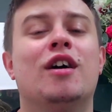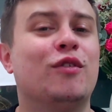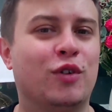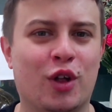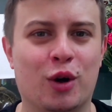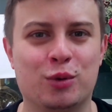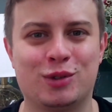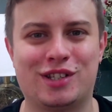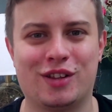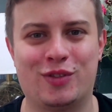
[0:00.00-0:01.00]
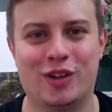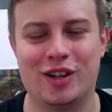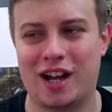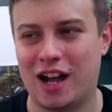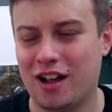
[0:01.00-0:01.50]
for those
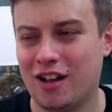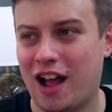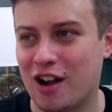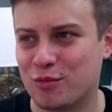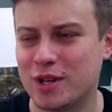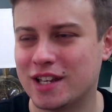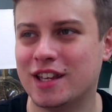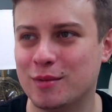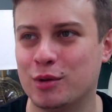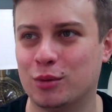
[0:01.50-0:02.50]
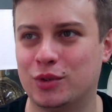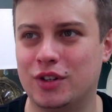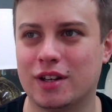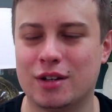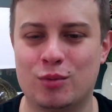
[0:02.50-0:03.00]
that have been keeping up to
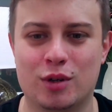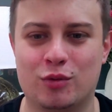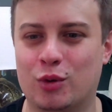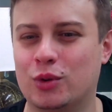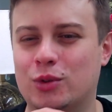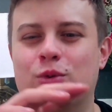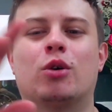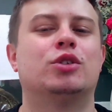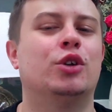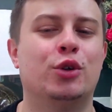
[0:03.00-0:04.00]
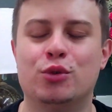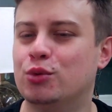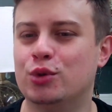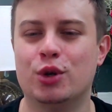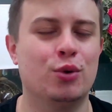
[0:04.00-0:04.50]
date with all the Doctor Who
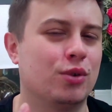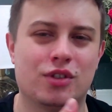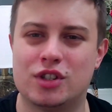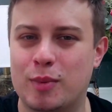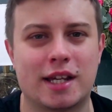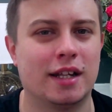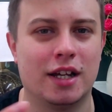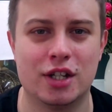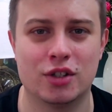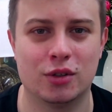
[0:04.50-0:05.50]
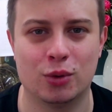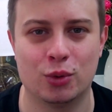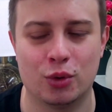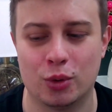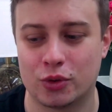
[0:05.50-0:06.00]
news and speculation and all
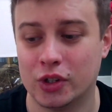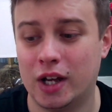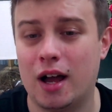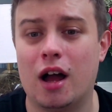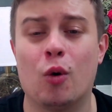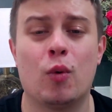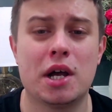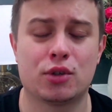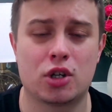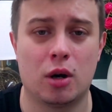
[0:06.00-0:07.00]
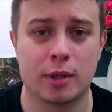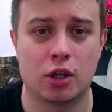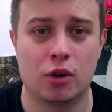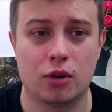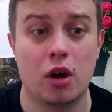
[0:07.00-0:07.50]
sorts, at Wales Comic
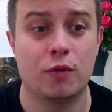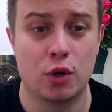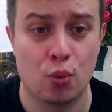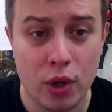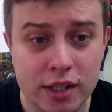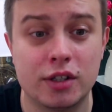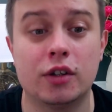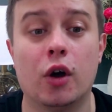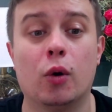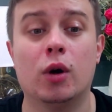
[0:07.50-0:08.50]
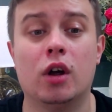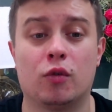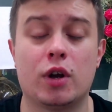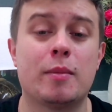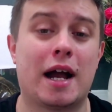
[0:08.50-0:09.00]
Con a few weeks ago,
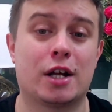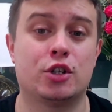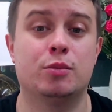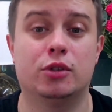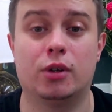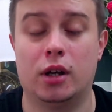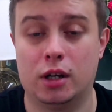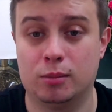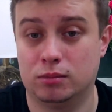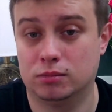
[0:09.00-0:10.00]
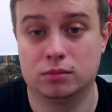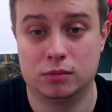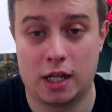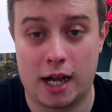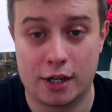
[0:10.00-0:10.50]
Freema Agyeman
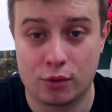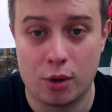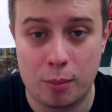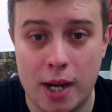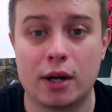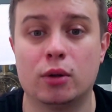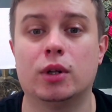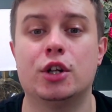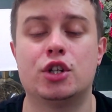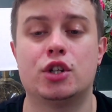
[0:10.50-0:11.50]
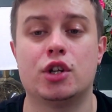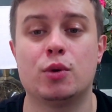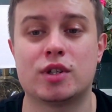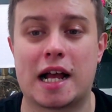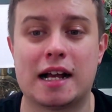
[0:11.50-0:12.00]
had her own panel, and she
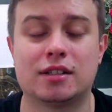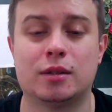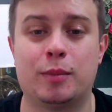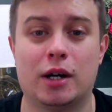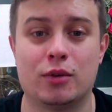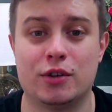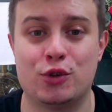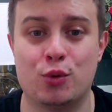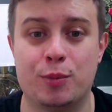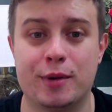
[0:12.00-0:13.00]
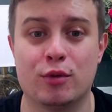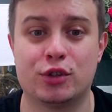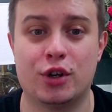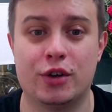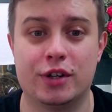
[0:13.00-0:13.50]
was asked about if she would be
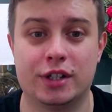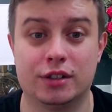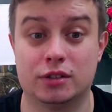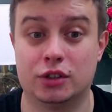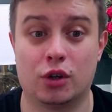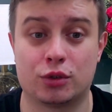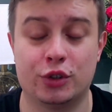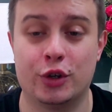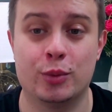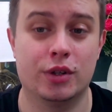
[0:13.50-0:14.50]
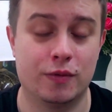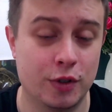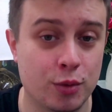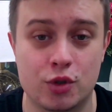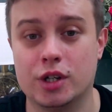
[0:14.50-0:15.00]
returning to Doctor Who in the
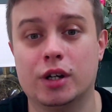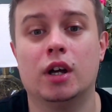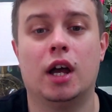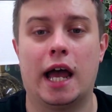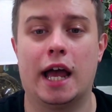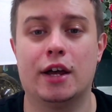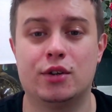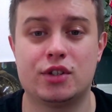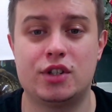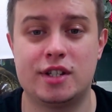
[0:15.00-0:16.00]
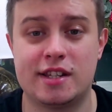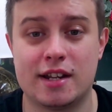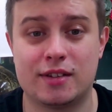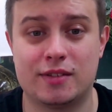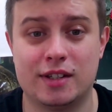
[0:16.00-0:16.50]
future. And she
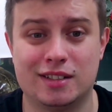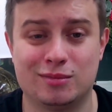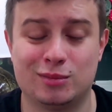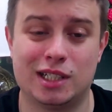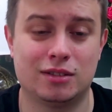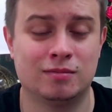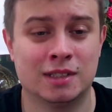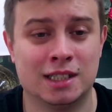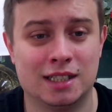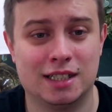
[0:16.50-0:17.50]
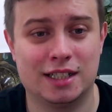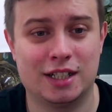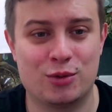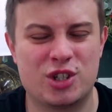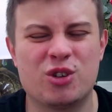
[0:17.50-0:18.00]
said that, well, you
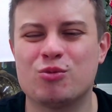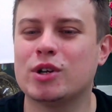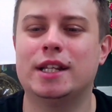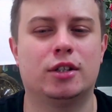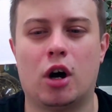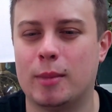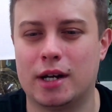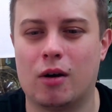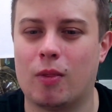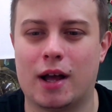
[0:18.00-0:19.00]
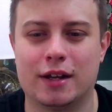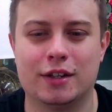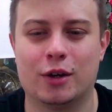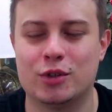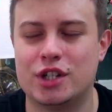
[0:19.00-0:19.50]
know, she couldn't really comment on that, you
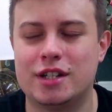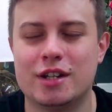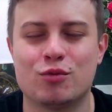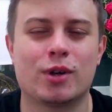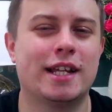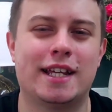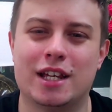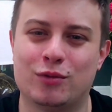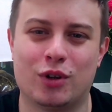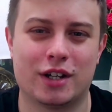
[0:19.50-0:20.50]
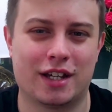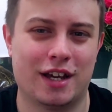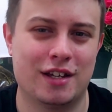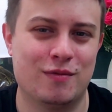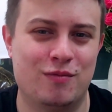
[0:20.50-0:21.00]
know. She didn't really give, like,
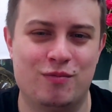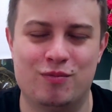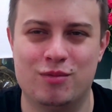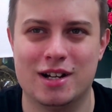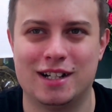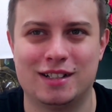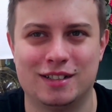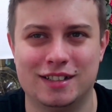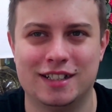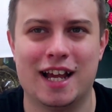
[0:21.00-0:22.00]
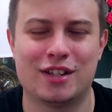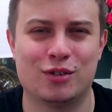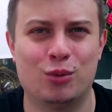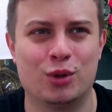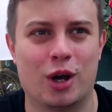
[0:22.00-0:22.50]
a yes
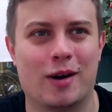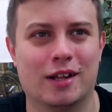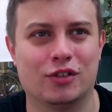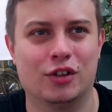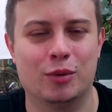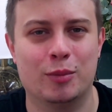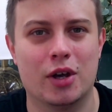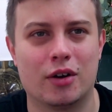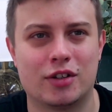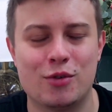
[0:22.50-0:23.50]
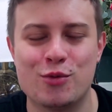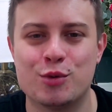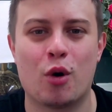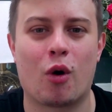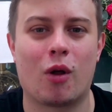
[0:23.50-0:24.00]
or no answer, to be honest. It was
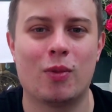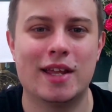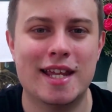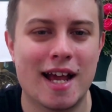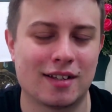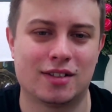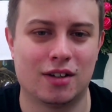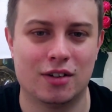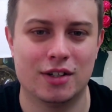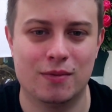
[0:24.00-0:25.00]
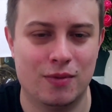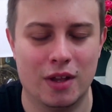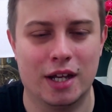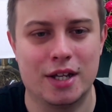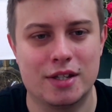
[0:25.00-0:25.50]
more on the yes side of
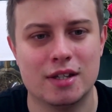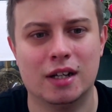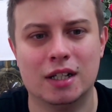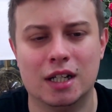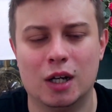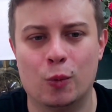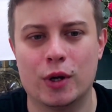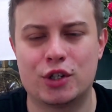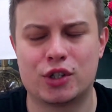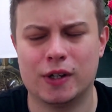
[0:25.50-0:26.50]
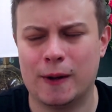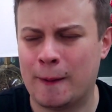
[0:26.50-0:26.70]
things, which